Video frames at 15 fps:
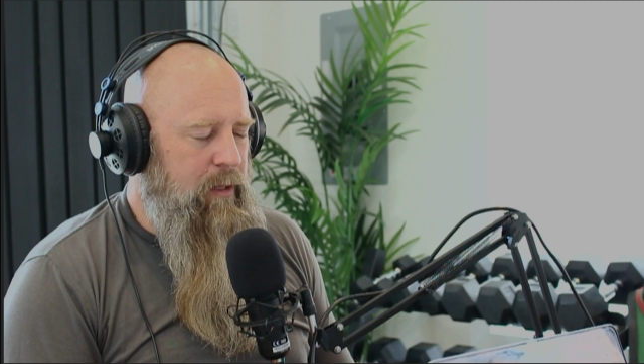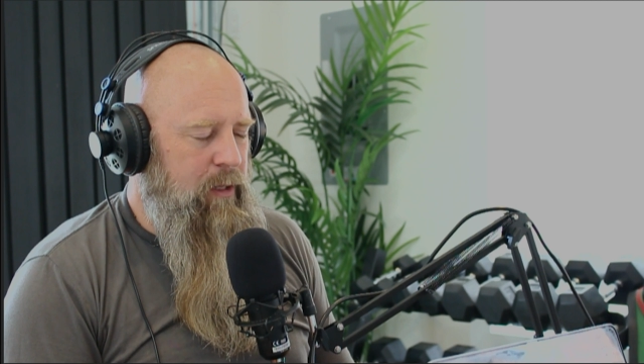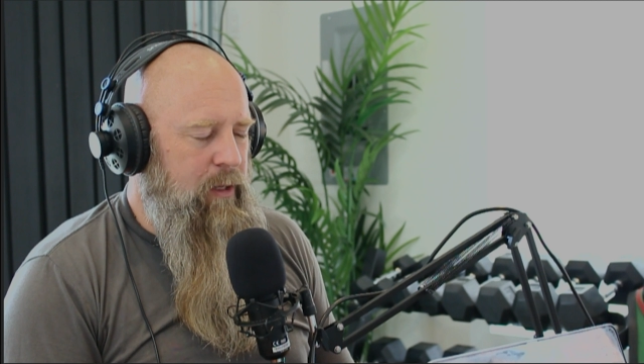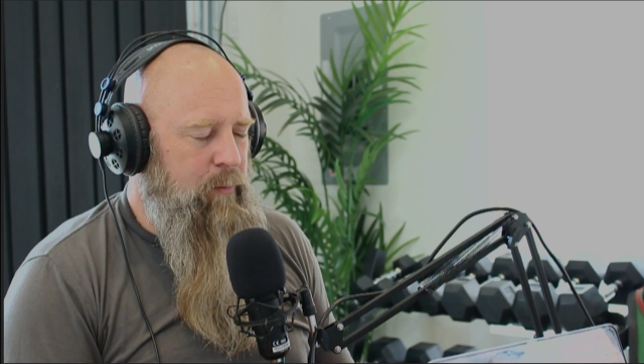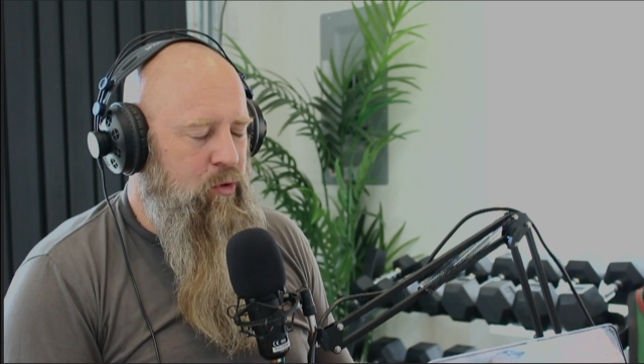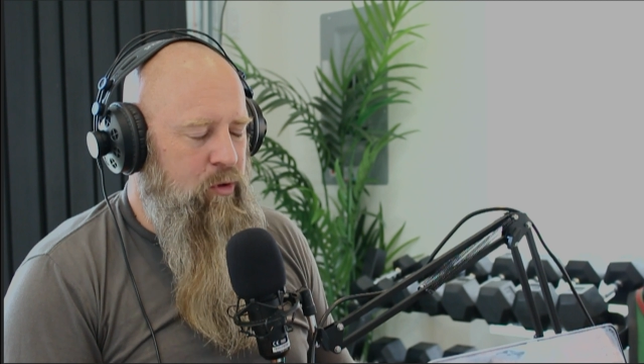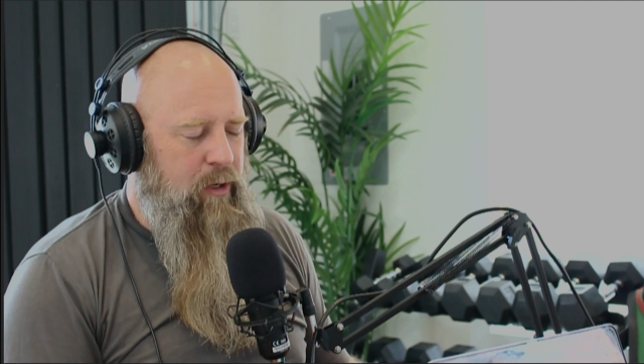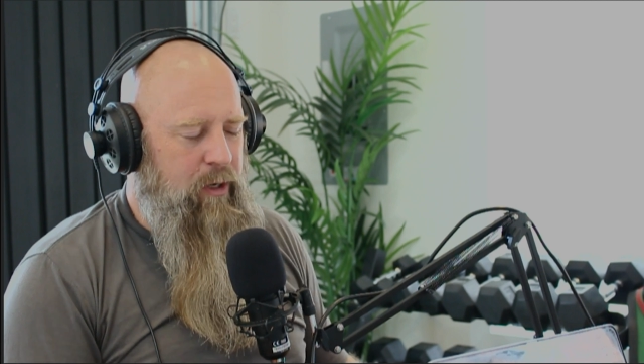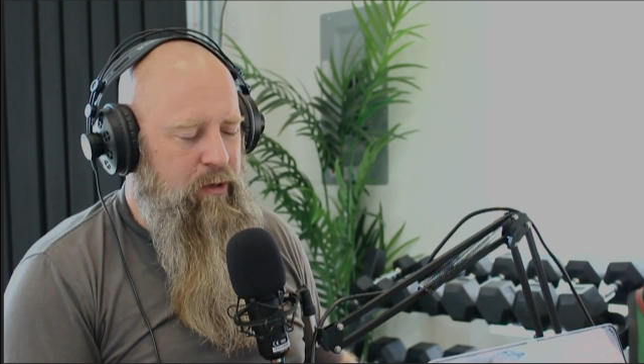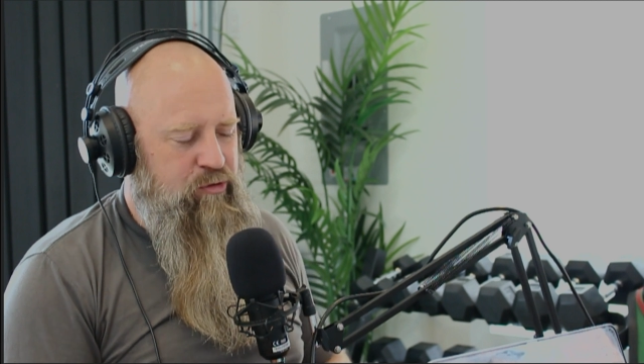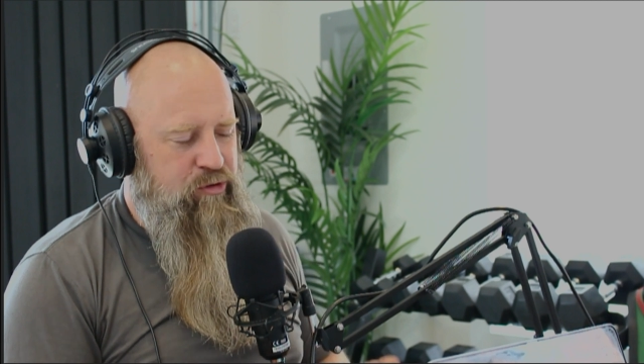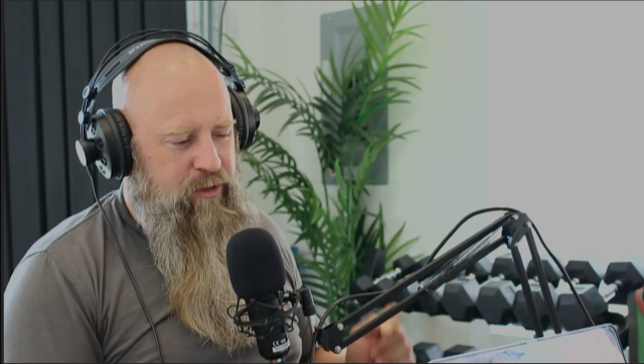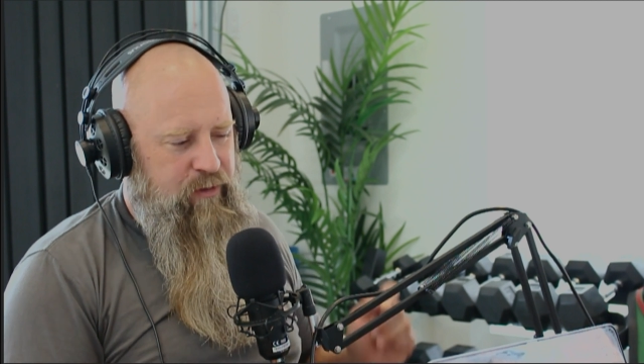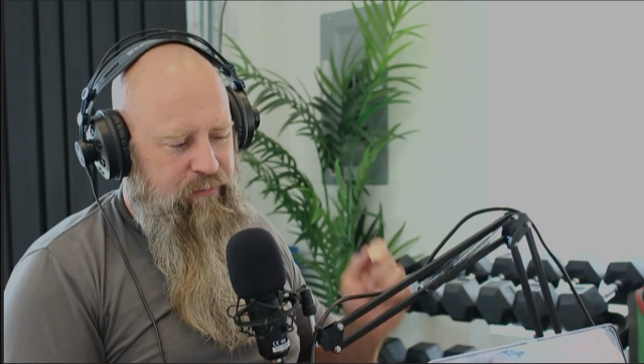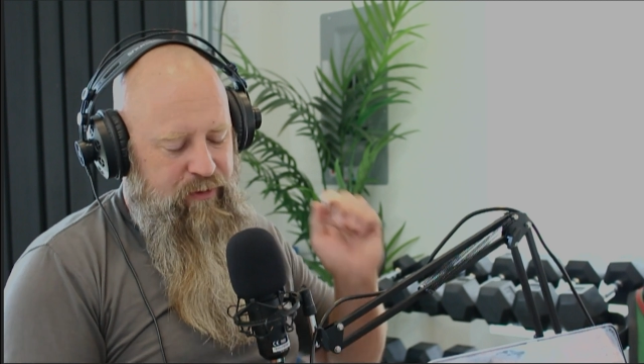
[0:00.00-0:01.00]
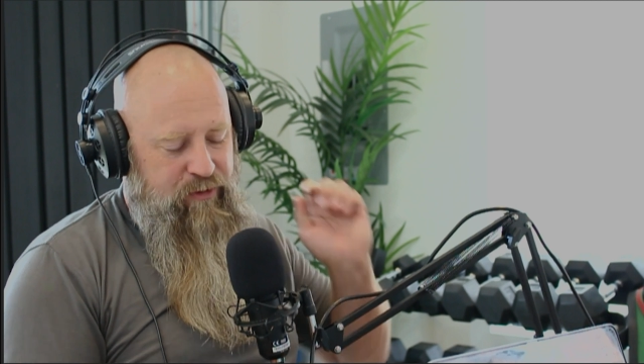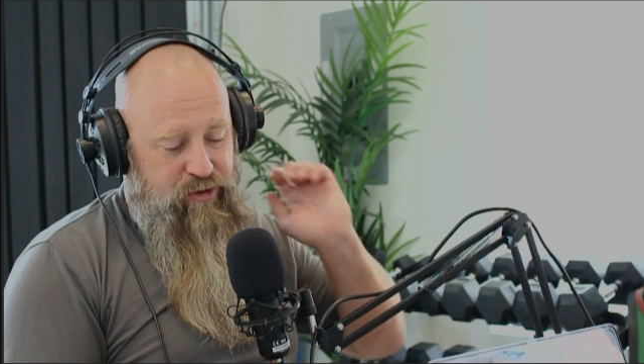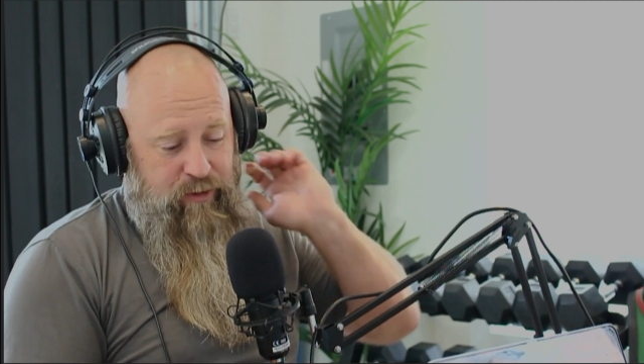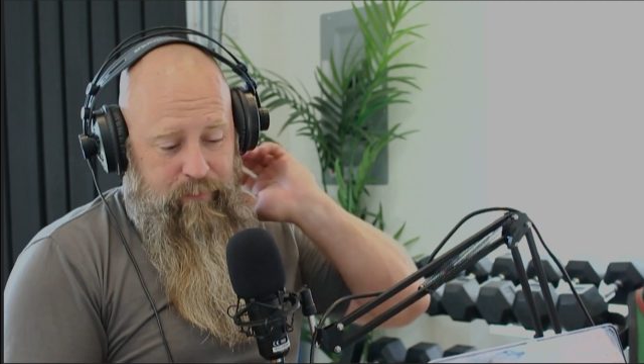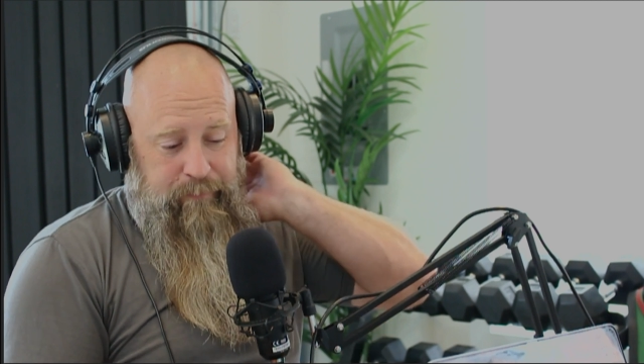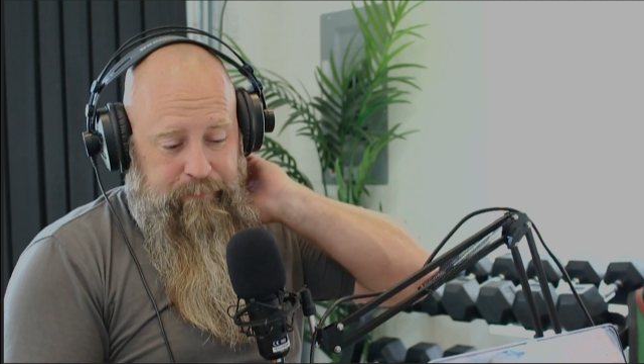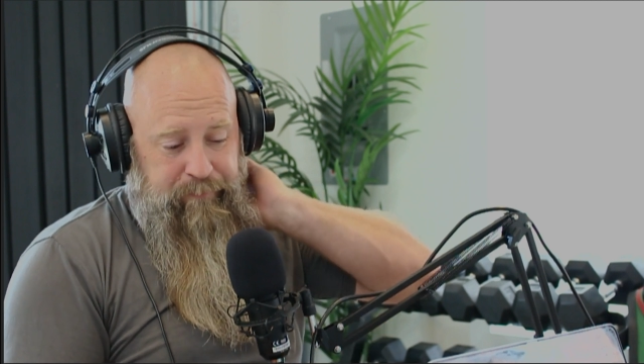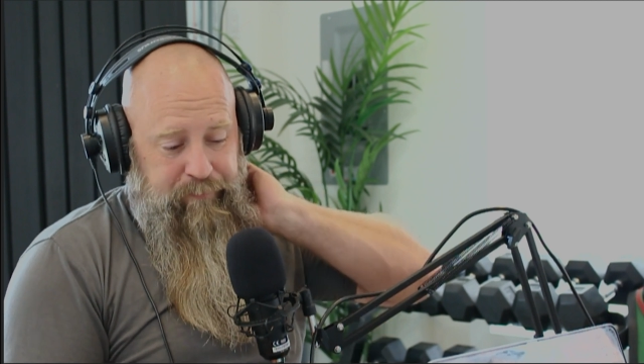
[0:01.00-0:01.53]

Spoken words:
lot more energy efficient.